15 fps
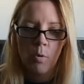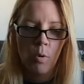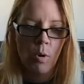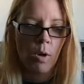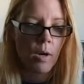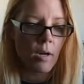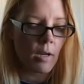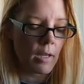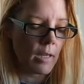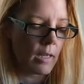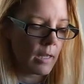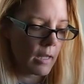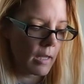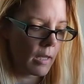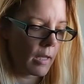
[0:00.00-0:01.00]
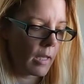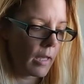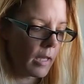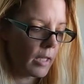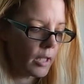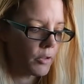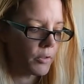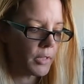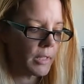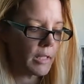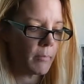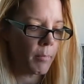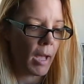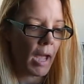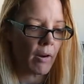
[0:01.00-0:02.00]
more
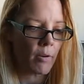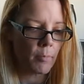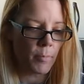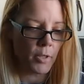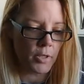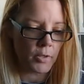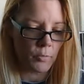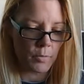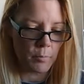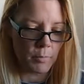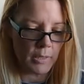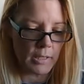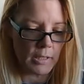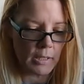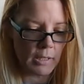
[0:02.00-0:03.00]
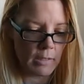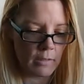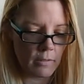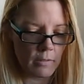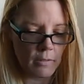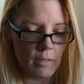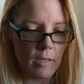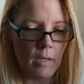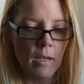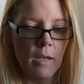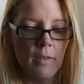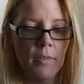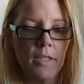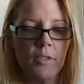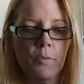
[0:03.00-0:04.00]
interesting pirate books would be
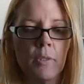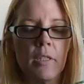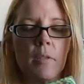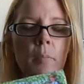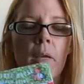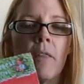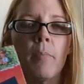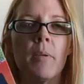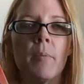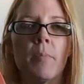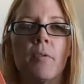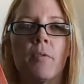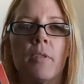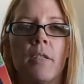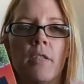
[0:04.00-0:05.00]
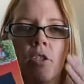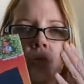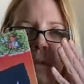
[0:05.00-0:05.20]
this one is by the people who did the